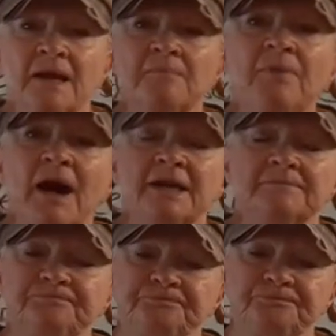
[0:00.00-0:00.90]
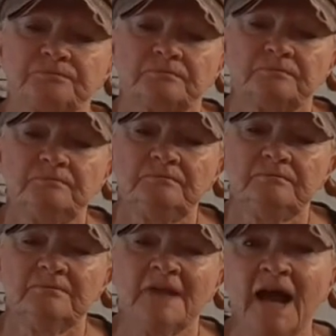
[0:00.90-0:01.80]
But
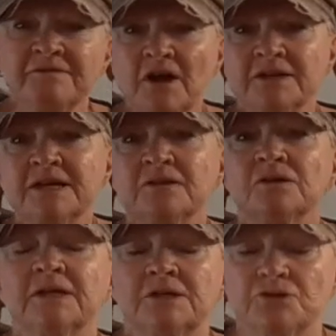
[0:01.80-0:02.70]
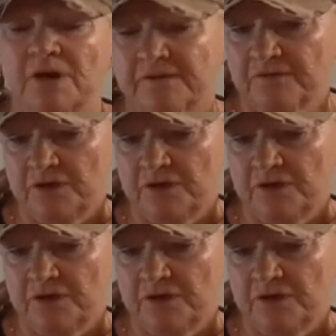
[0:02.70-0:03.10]
I've got another little trick for